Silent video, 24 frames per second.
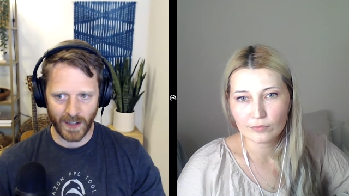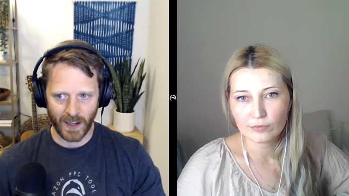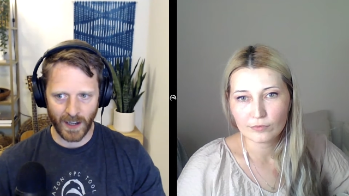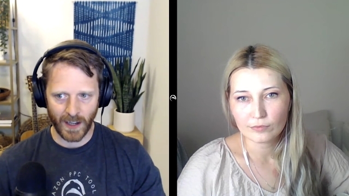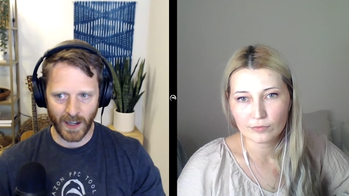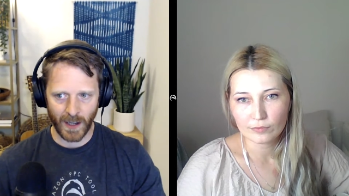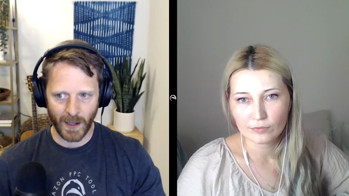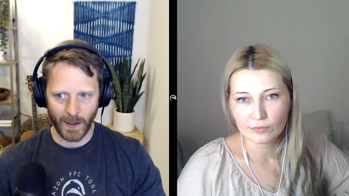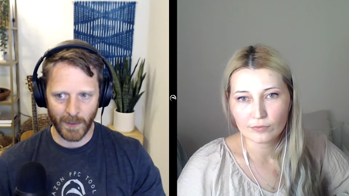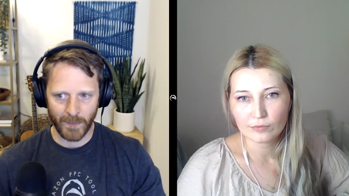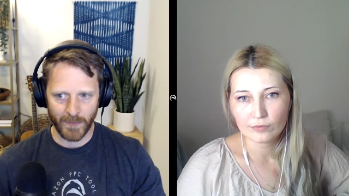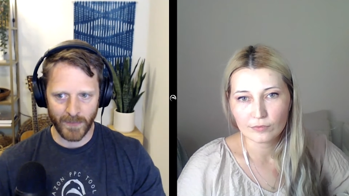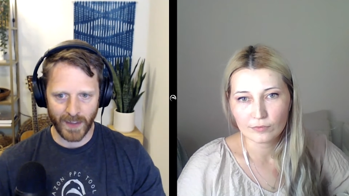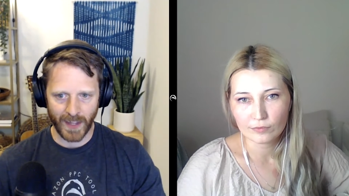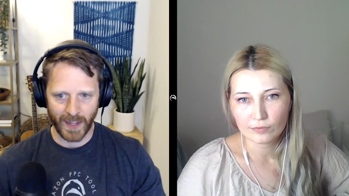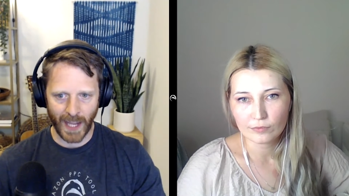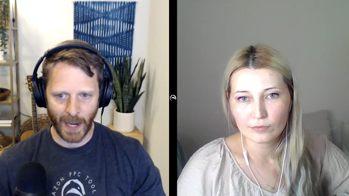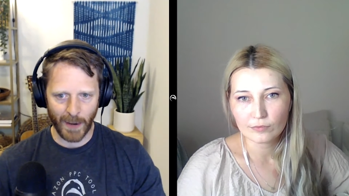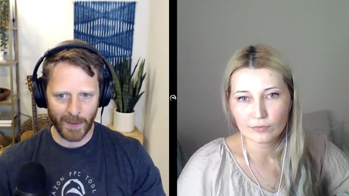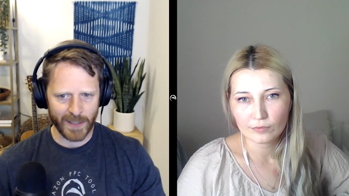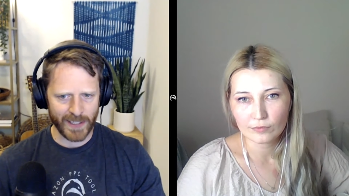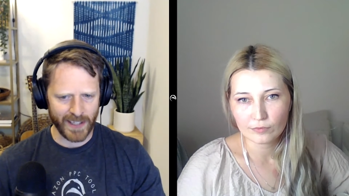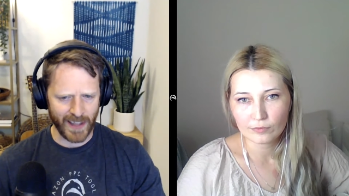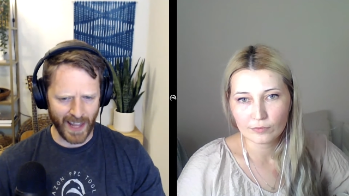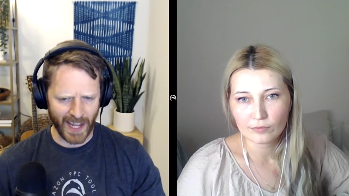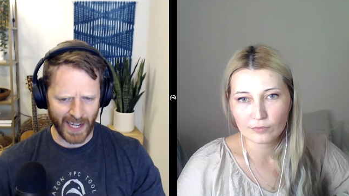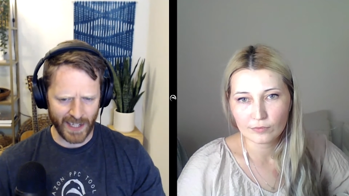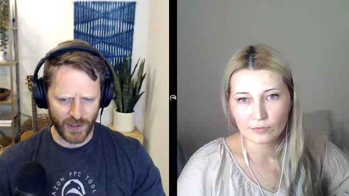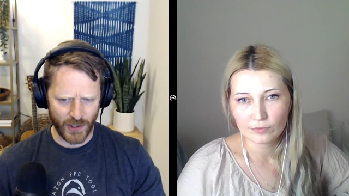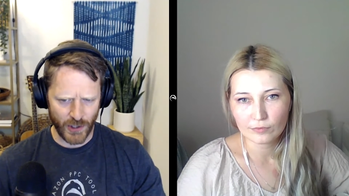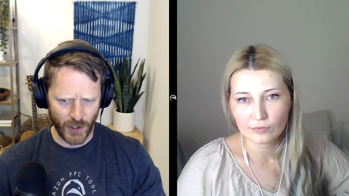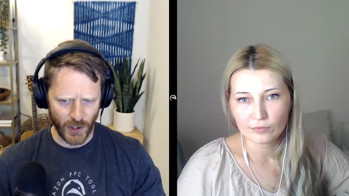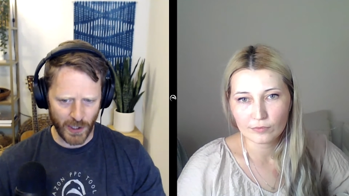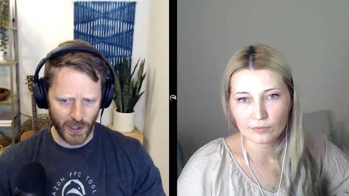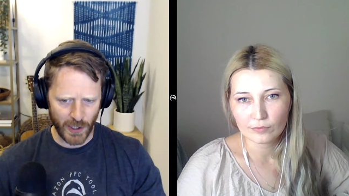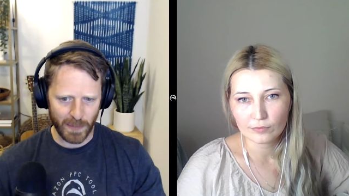Speaker 1: Um, how has
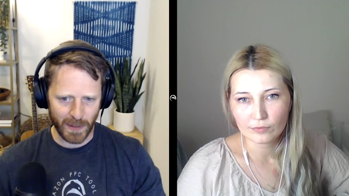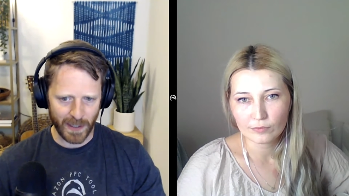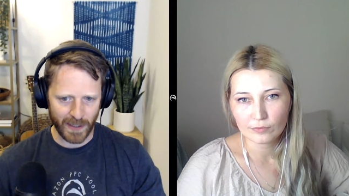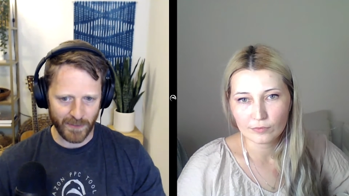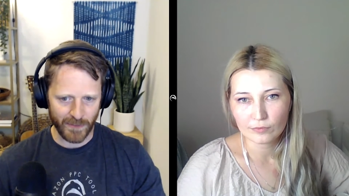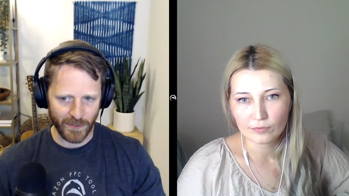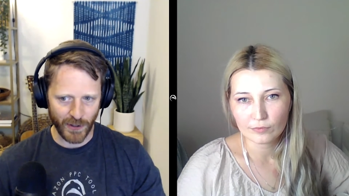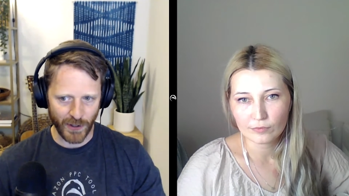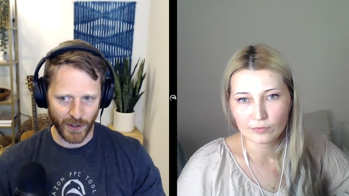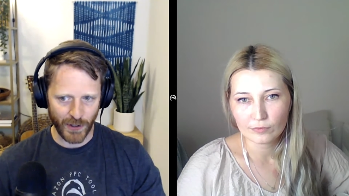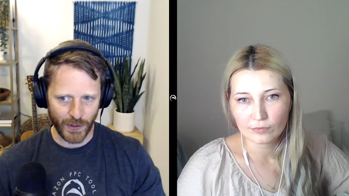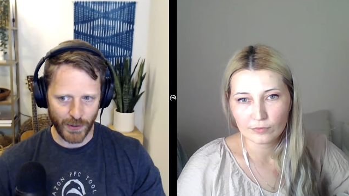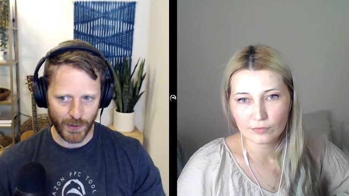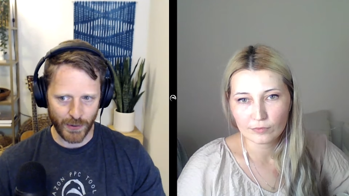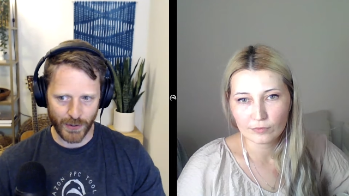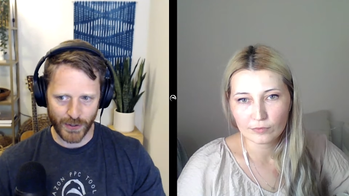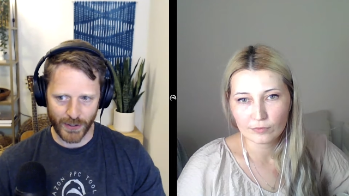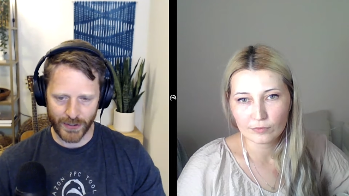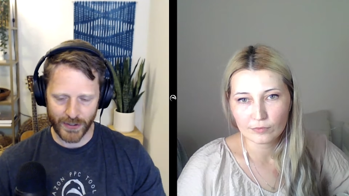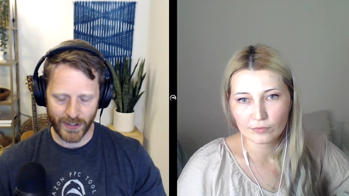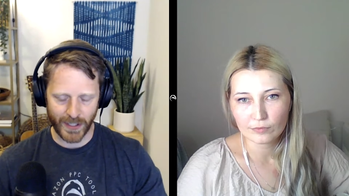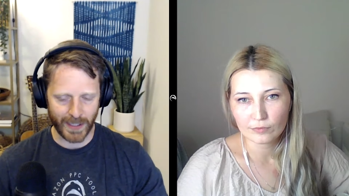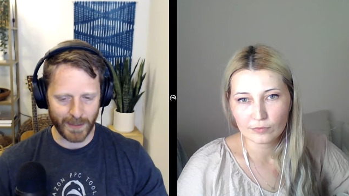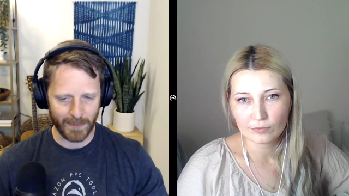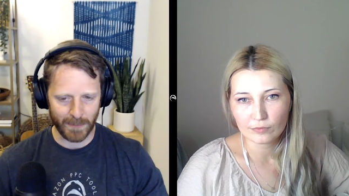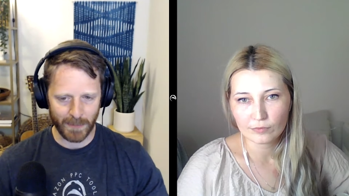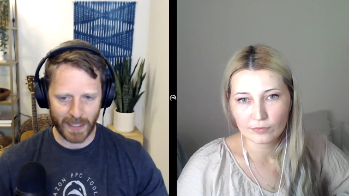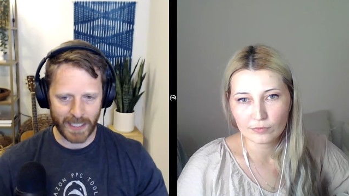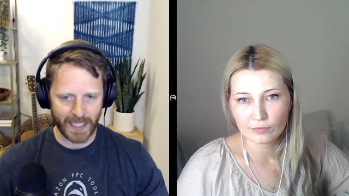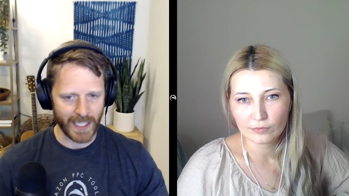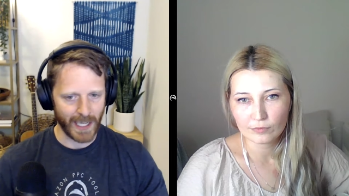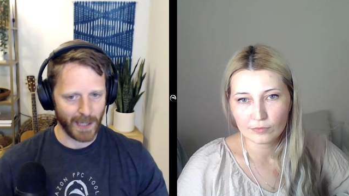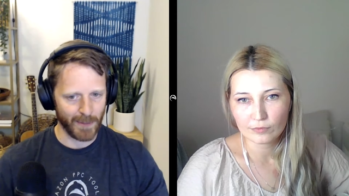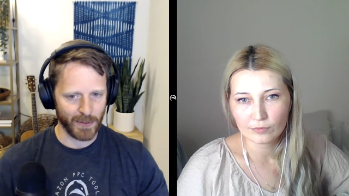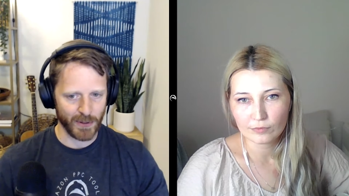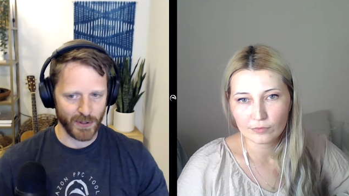that journey been for you? Just like
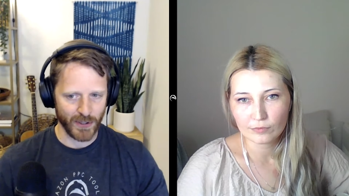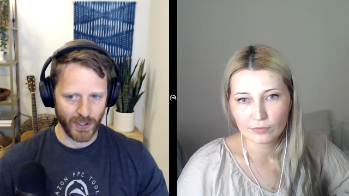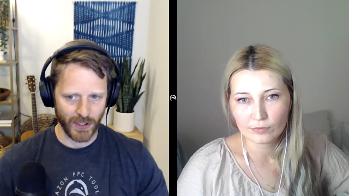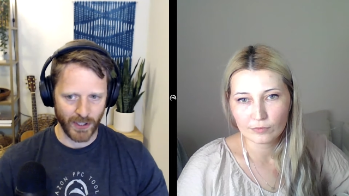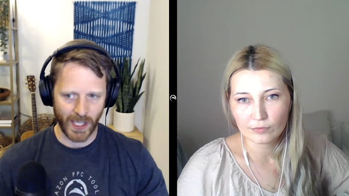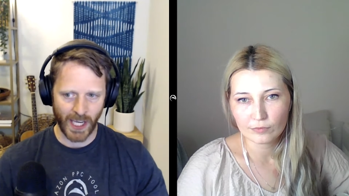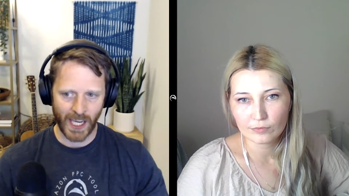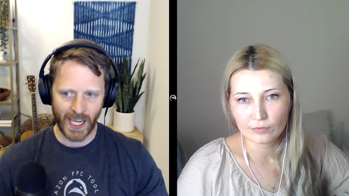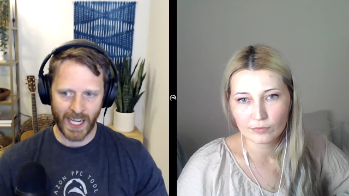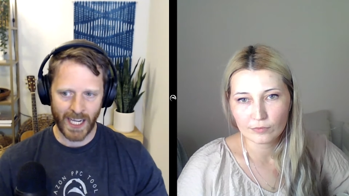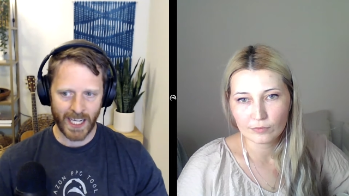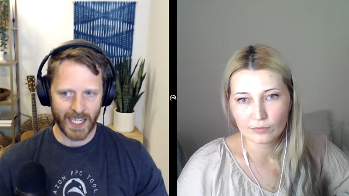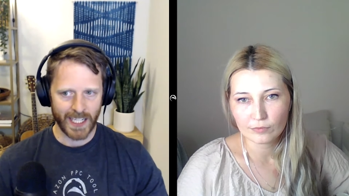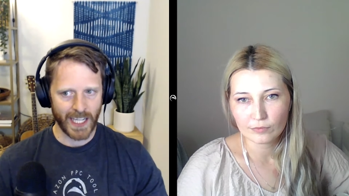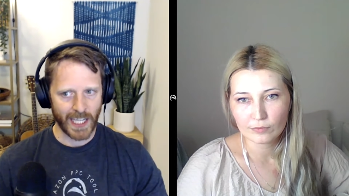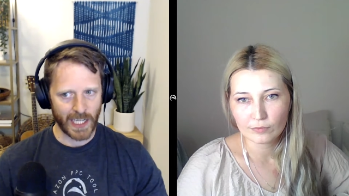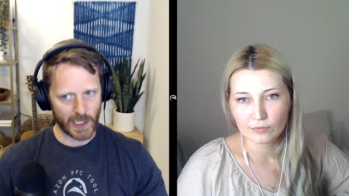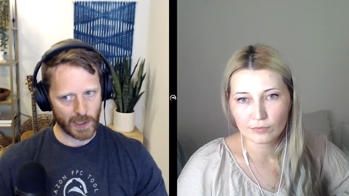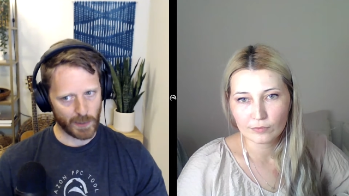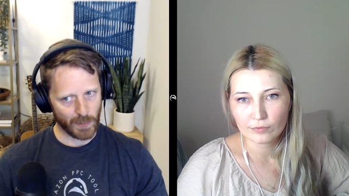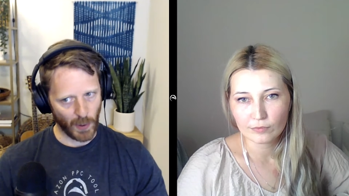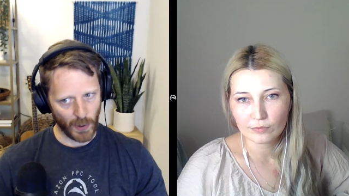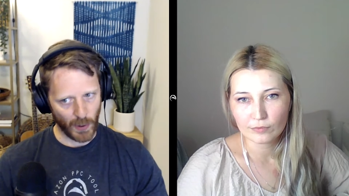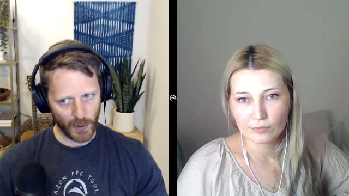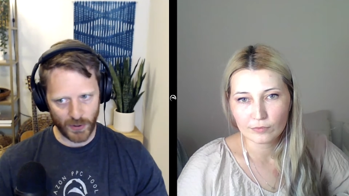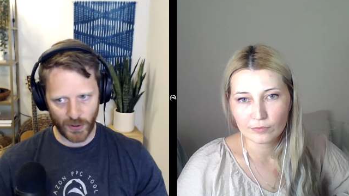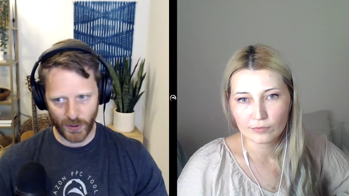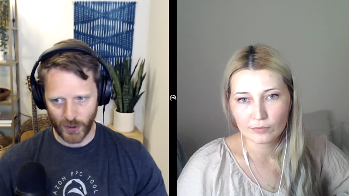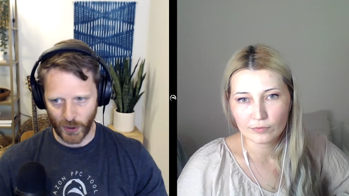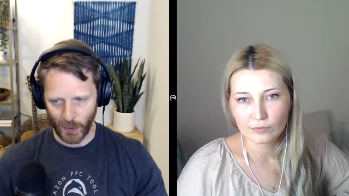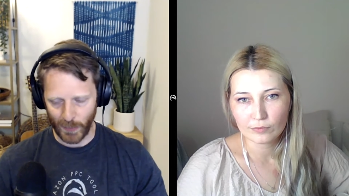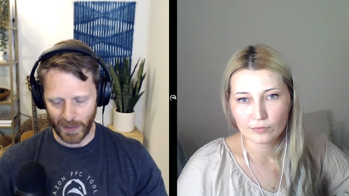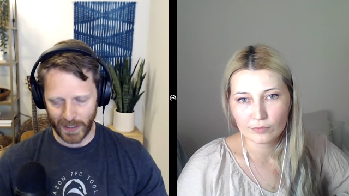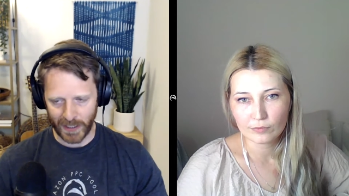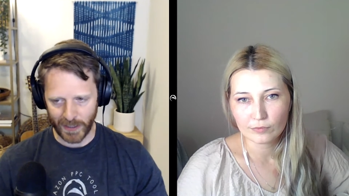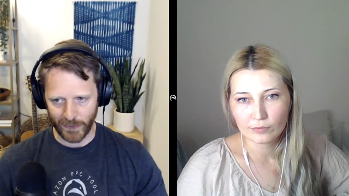being able to get exposed to
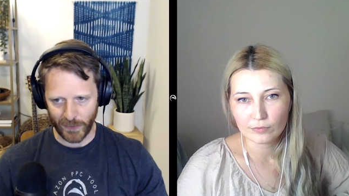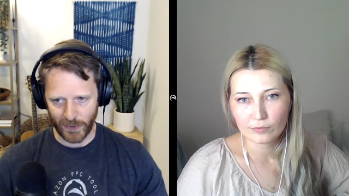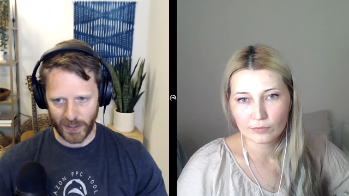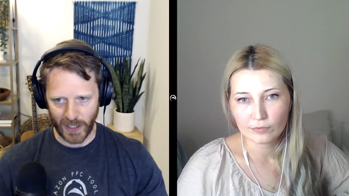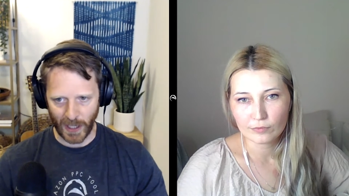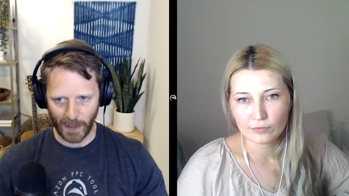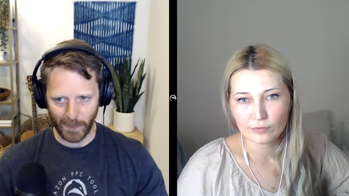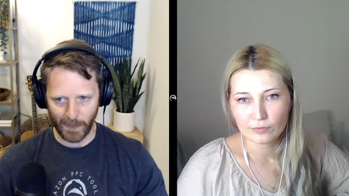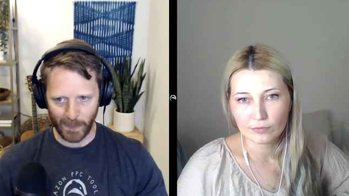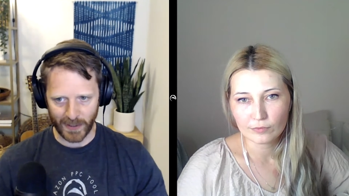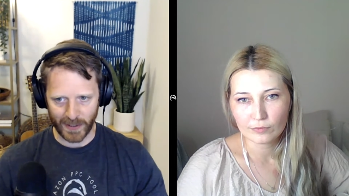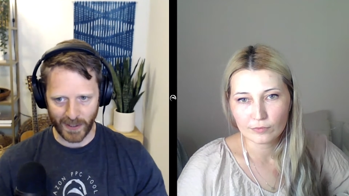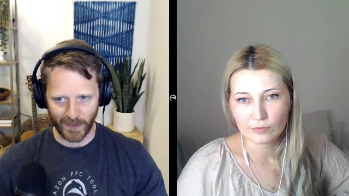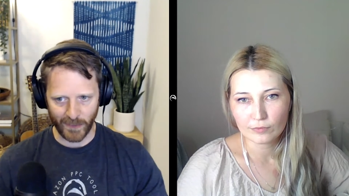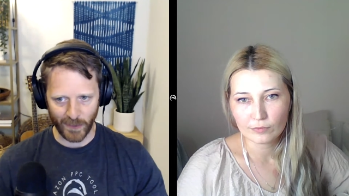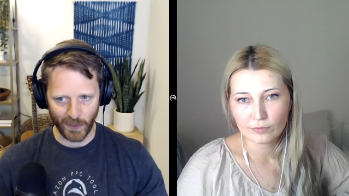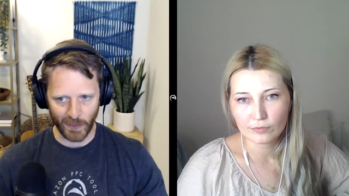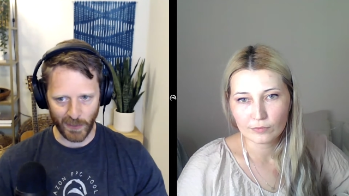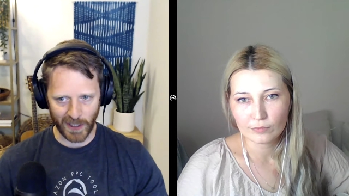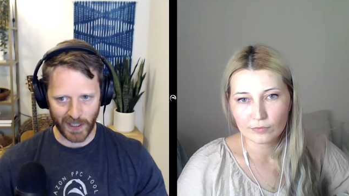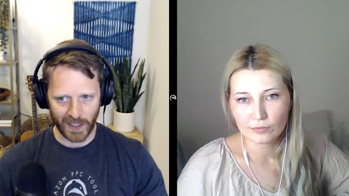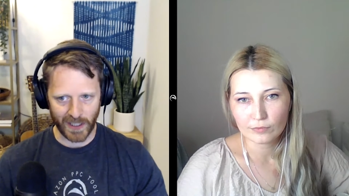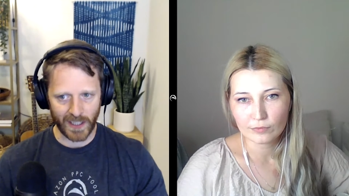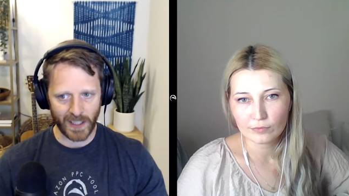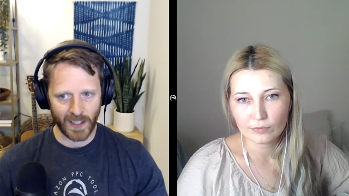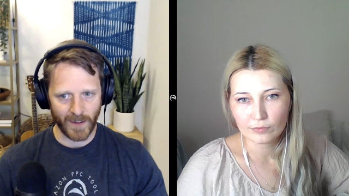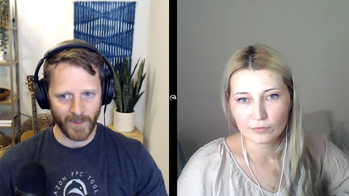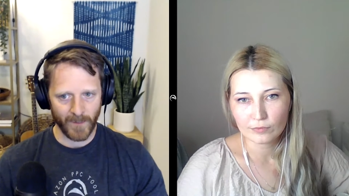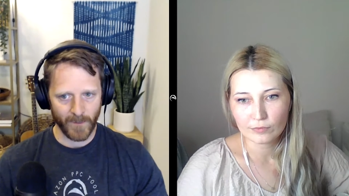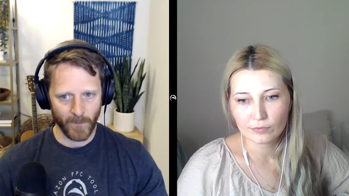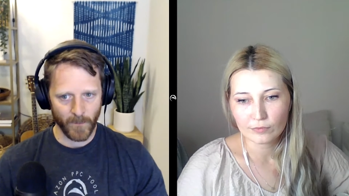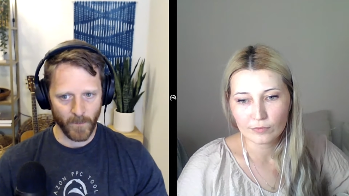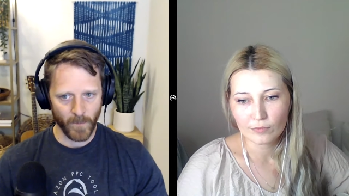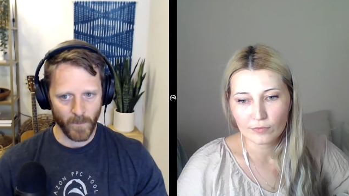so many different topics every week.